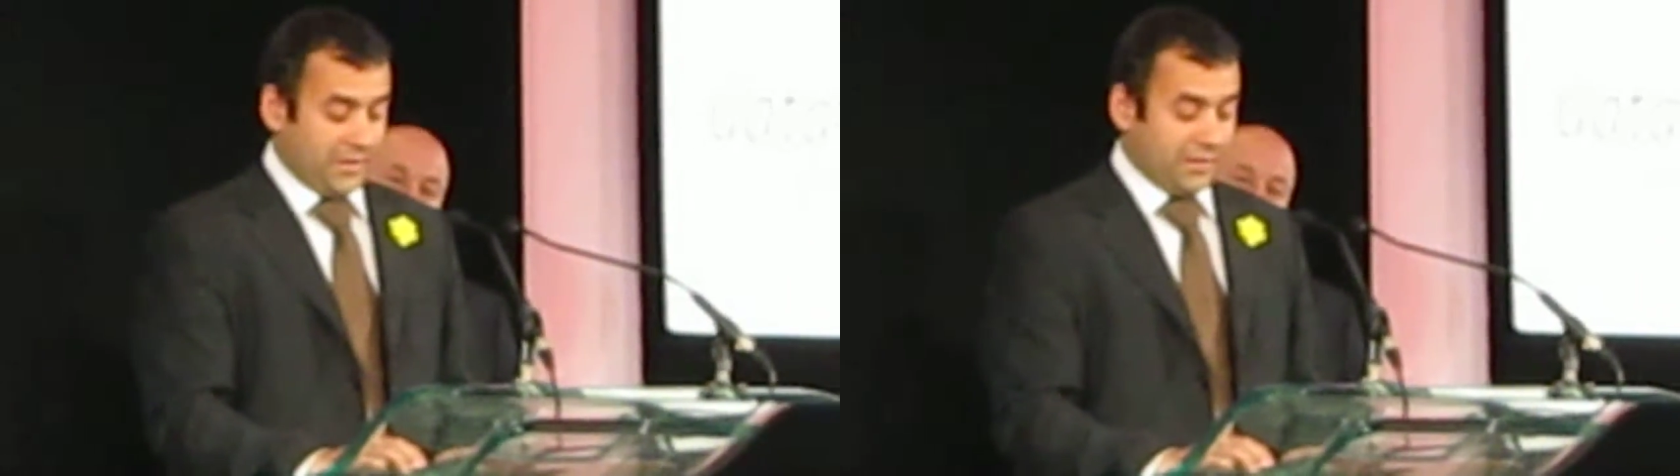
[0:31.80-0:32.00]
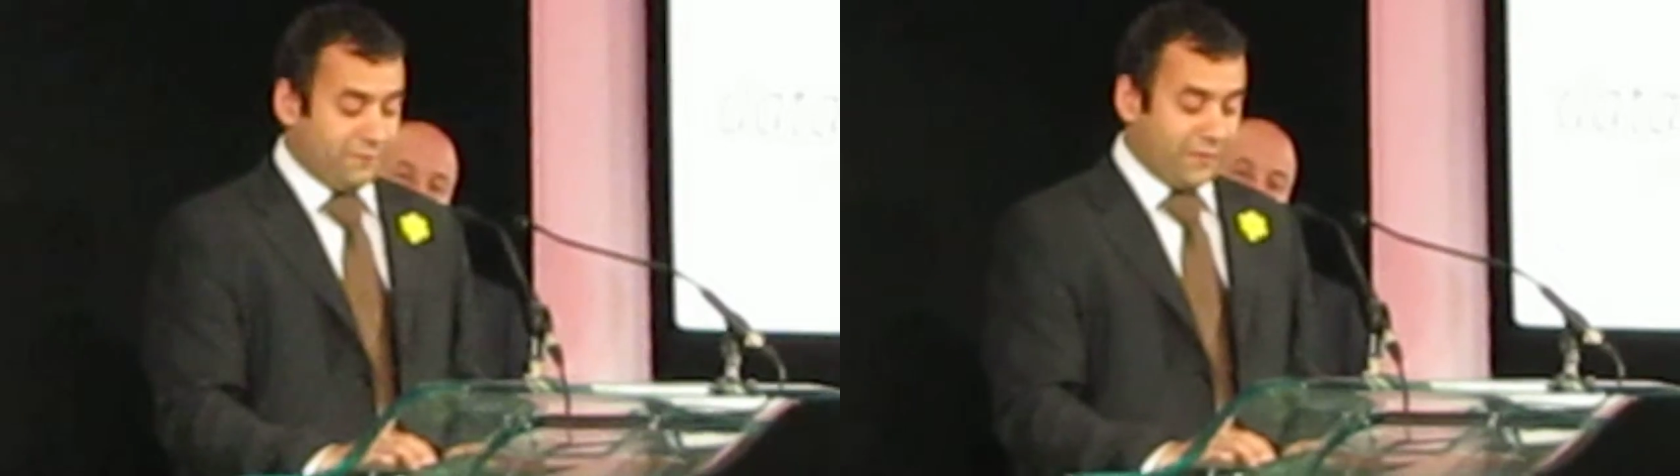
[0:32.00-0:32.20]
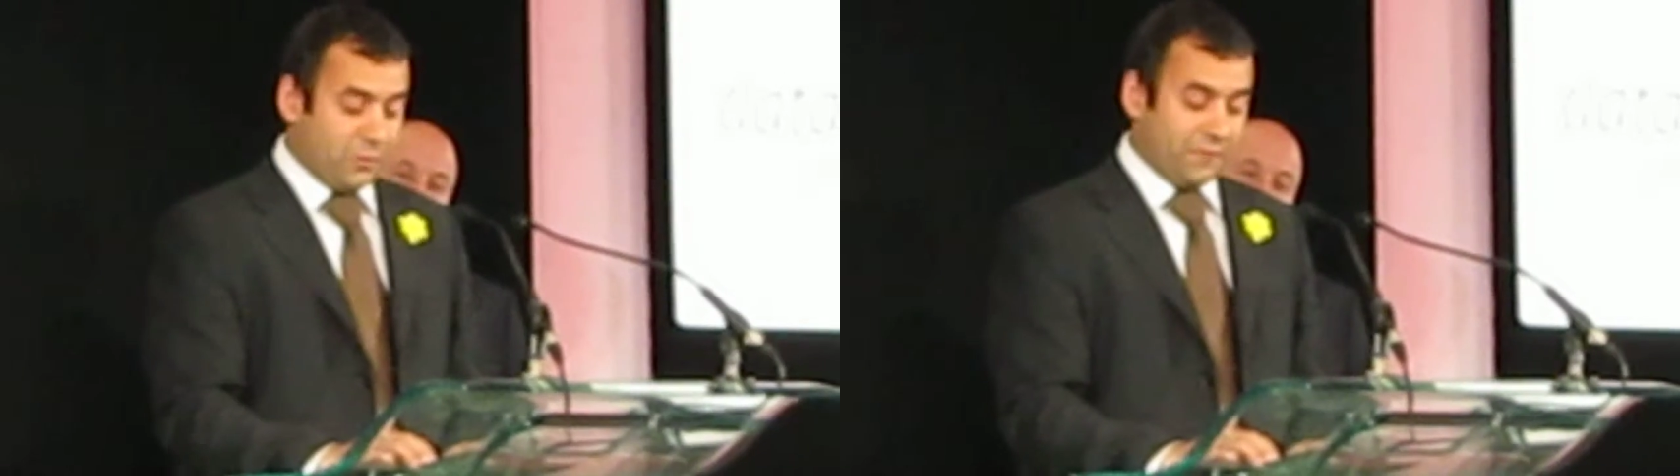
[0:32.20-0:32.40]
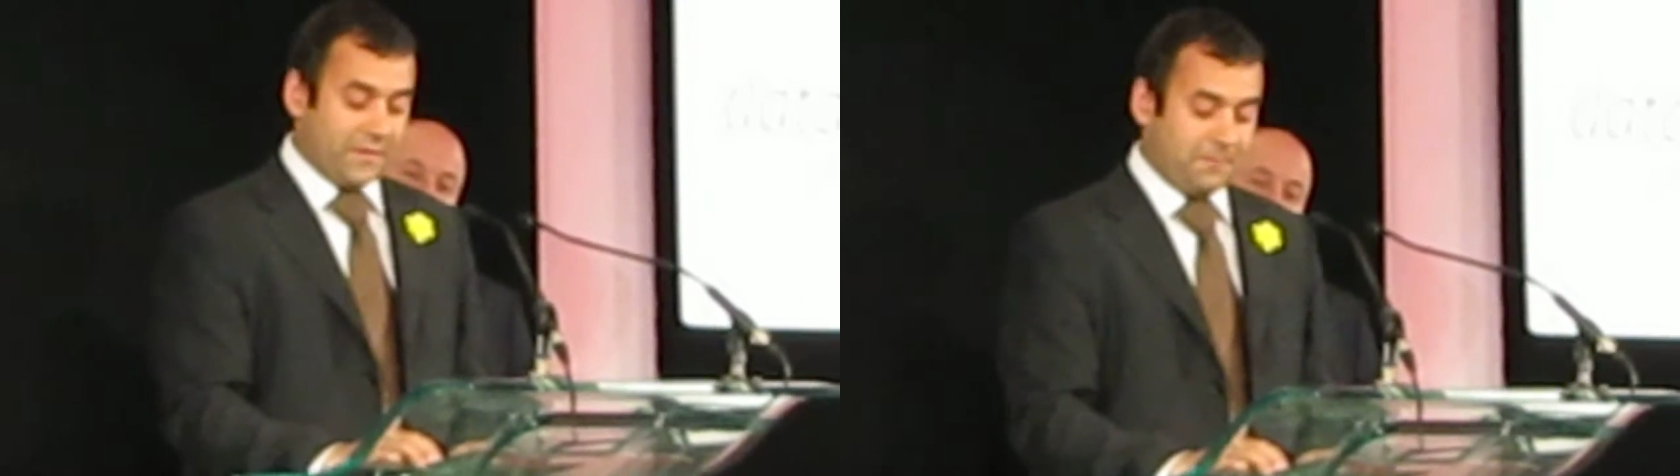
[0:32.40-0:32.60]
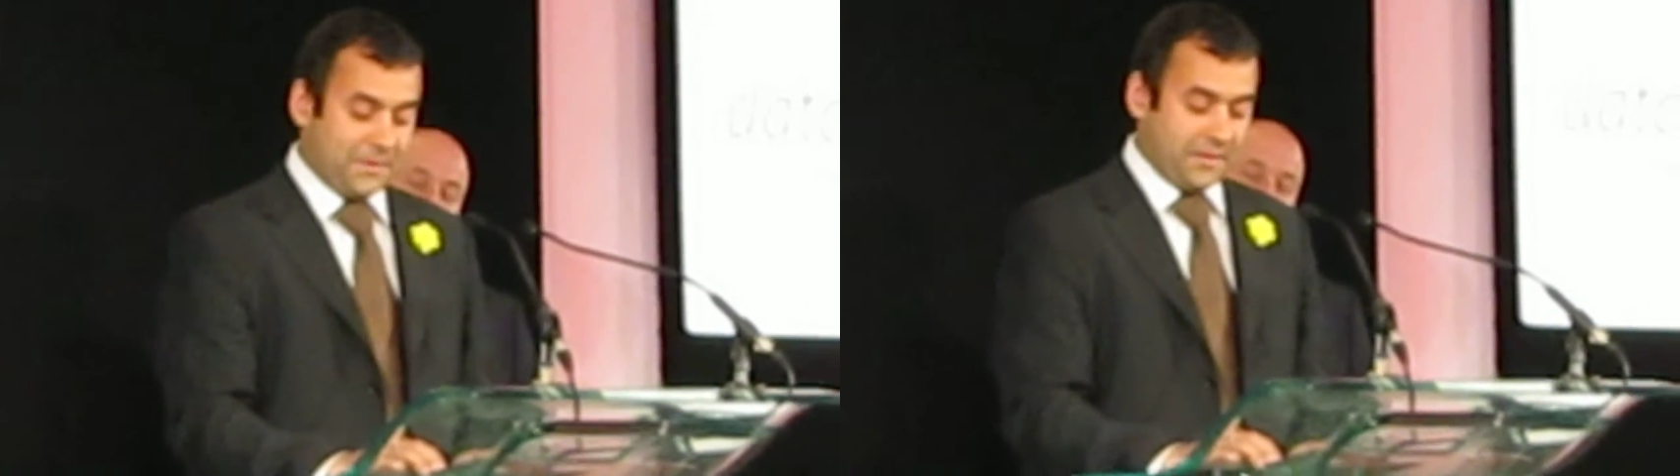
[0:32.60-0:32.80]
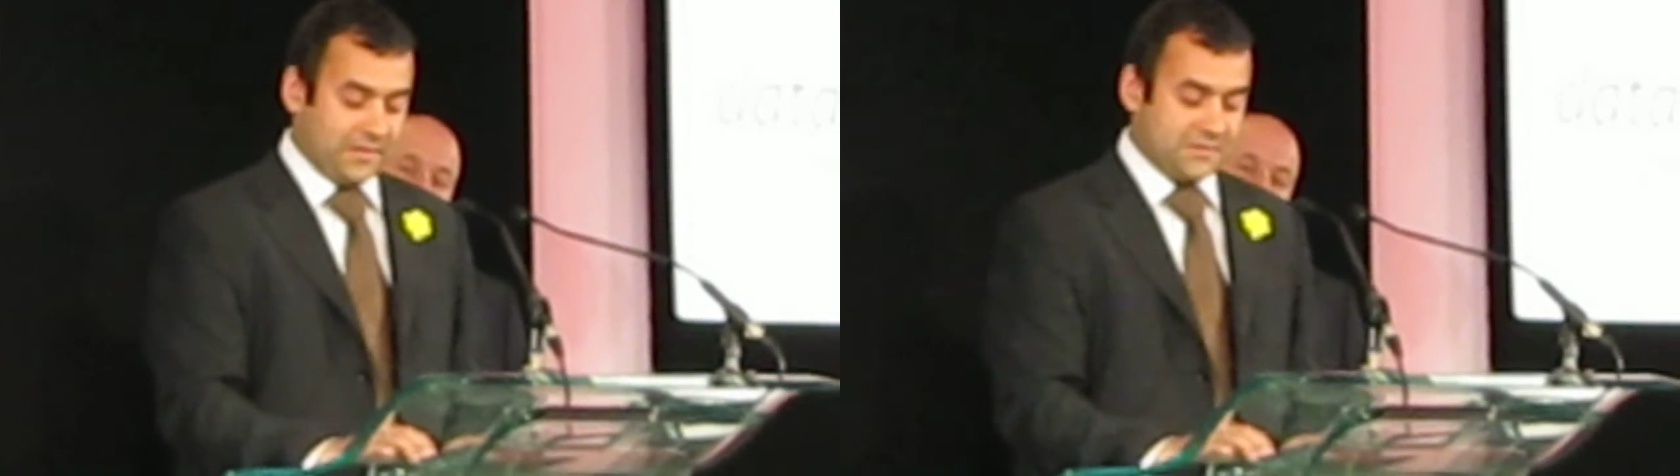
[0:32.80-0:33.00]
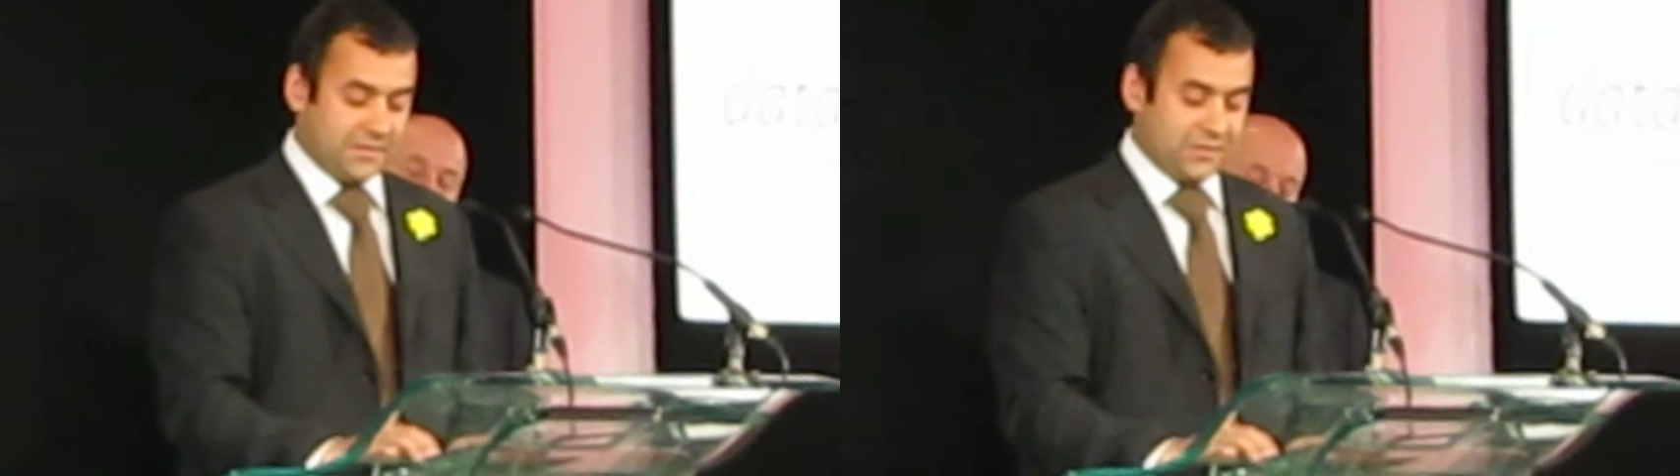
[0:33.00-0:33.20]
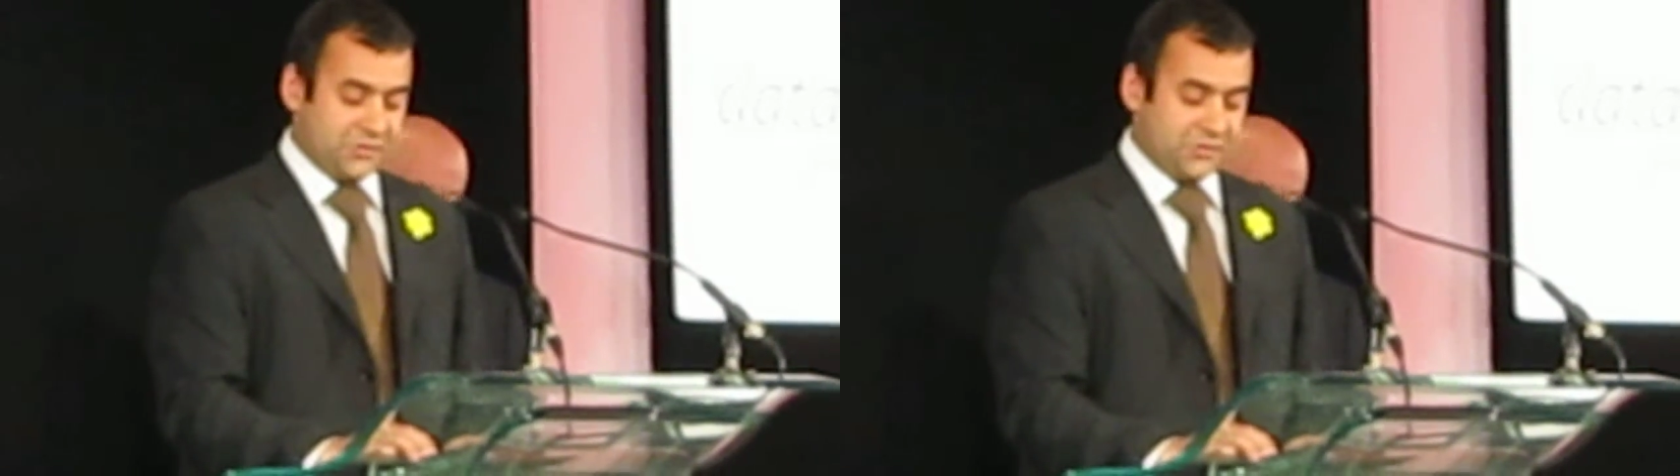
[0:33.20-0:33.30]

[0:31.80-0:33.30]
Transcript: in the view of their peers,